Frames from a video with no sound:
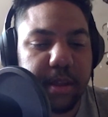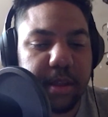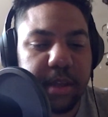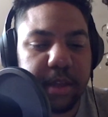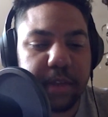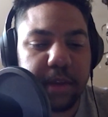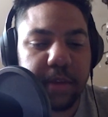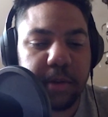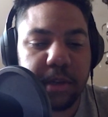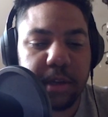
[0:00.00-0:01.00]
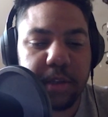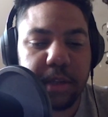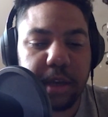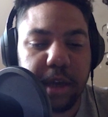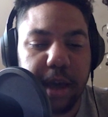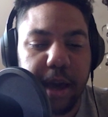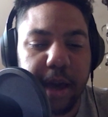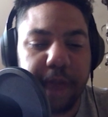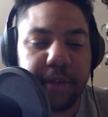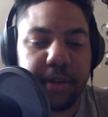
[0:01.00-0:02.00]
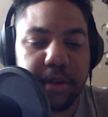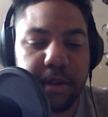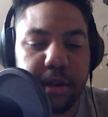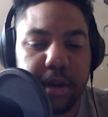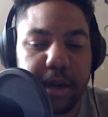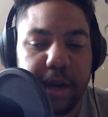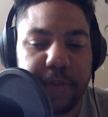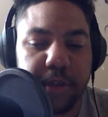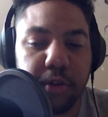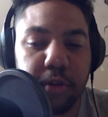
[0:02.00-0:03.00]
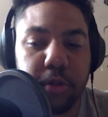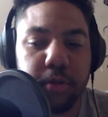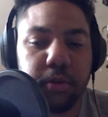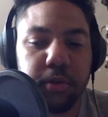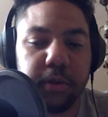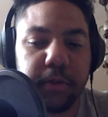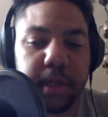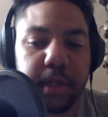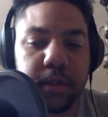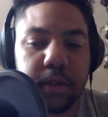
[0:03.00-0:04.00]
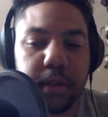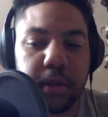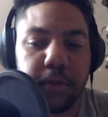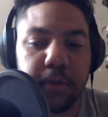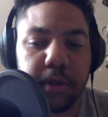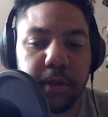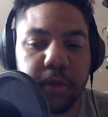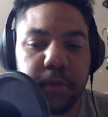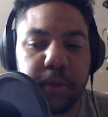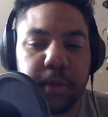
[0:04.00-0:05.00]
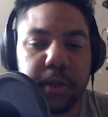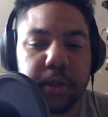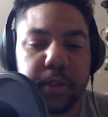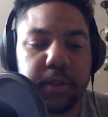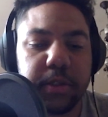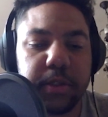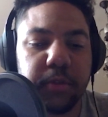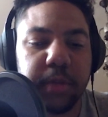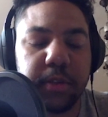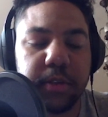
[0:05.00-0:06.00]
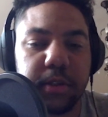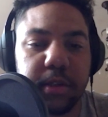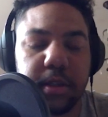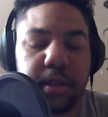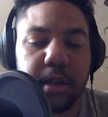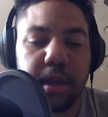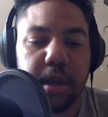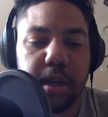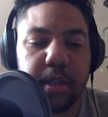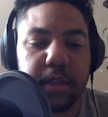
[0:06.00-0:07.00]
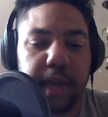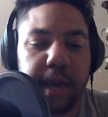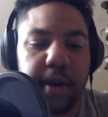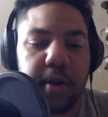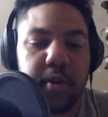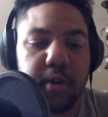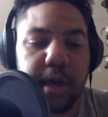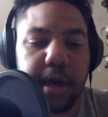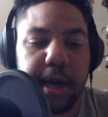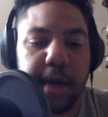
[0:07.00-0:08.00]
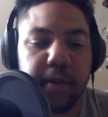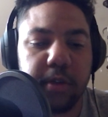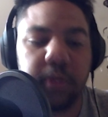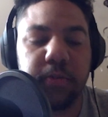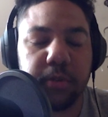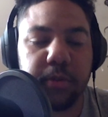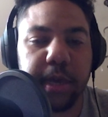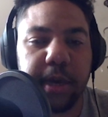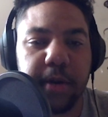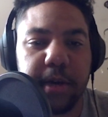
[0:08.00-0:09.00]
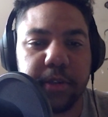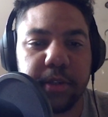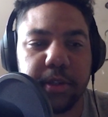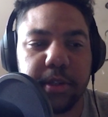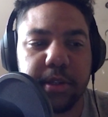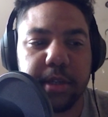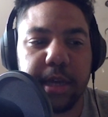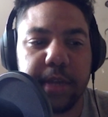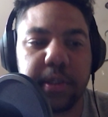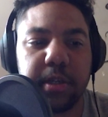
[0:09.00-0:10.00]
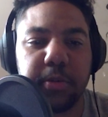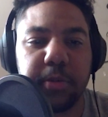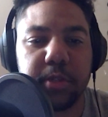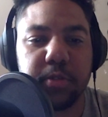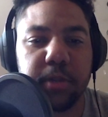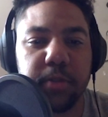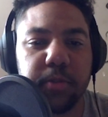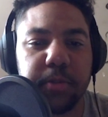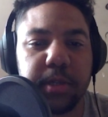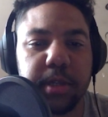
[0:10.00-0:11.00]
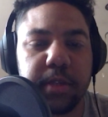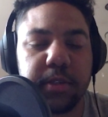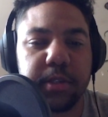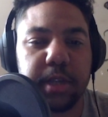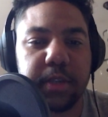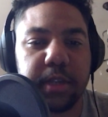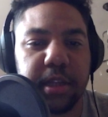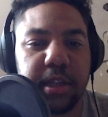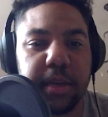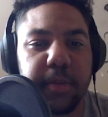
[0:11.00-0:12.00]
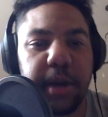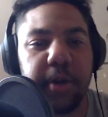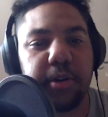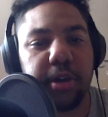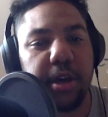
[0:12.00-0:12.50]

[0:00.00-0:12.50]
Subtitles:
Next I wanted to ask, like, having gone through all of this over the past several months and things, how do you feel now as a young mixed race woman? Has anything about